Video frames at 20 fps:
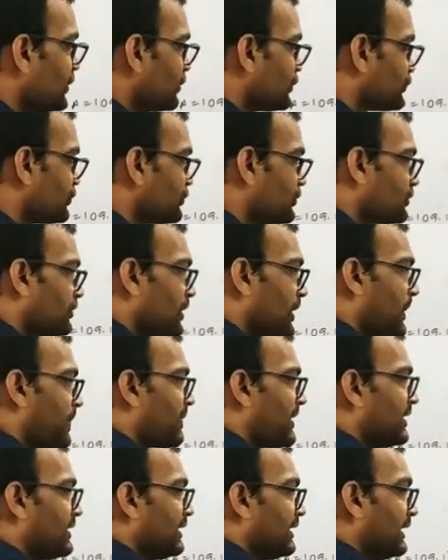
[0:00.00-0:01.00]
So
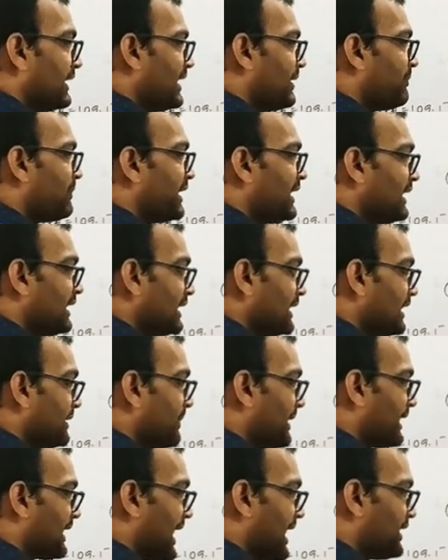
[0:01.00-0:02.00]
if
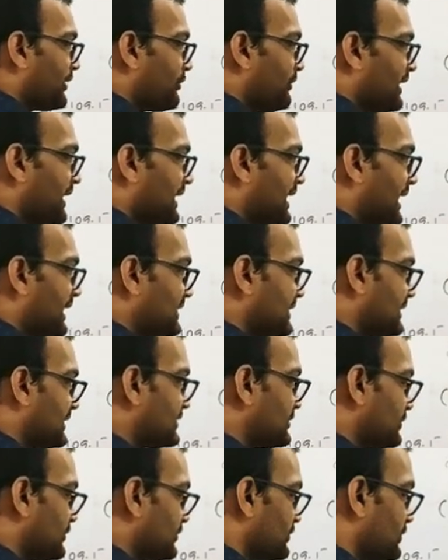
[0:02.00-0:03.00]
I calculate like this,
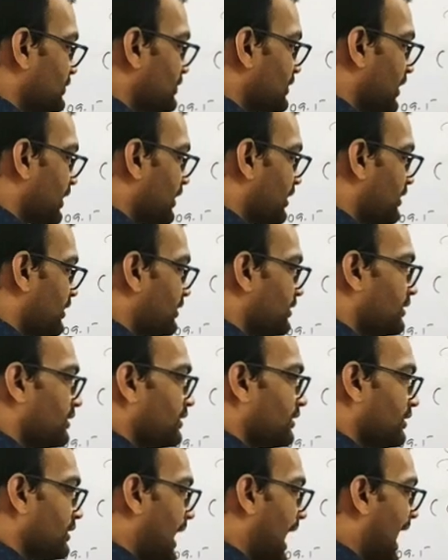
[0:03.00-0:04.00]
so the
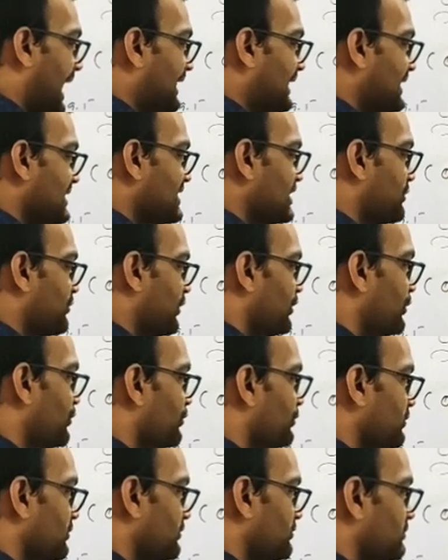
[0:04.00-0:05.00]
I is equal
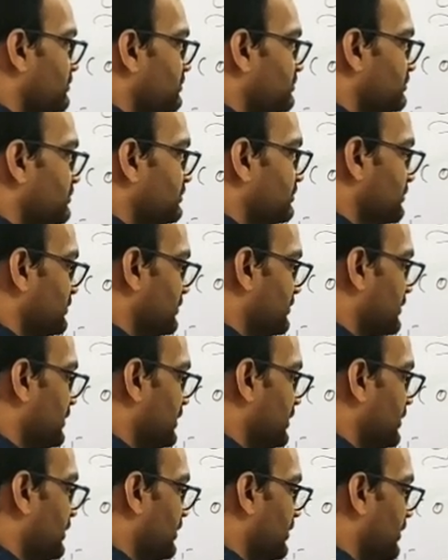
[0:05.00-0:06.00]
to,
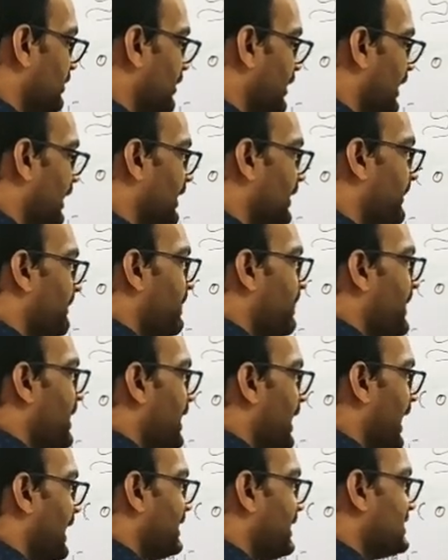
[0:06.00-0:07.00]
okay,
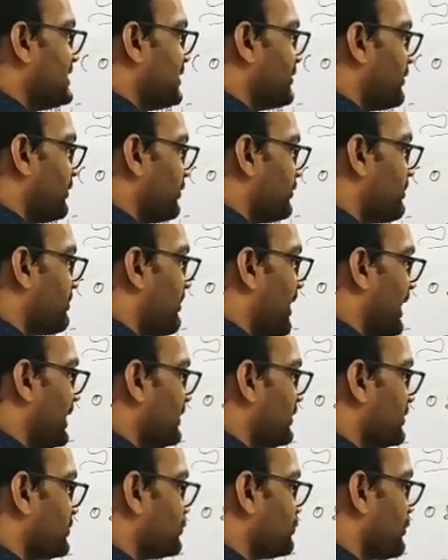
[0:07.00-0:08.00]
I is equal to
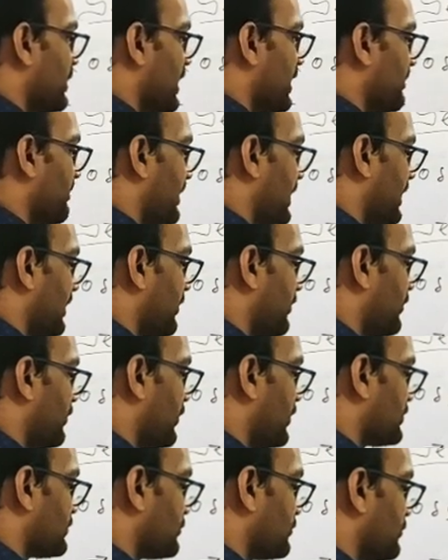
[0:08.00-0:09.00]
-1 by
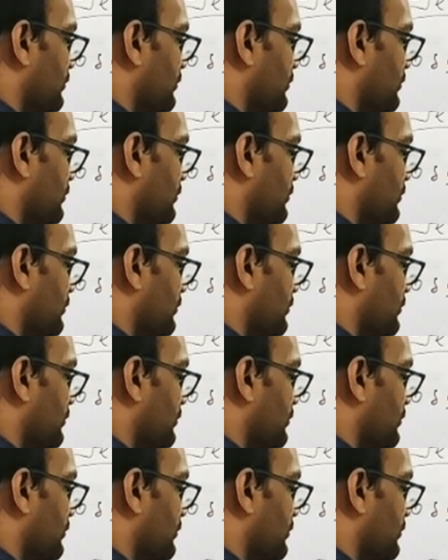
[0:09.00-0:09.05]
cos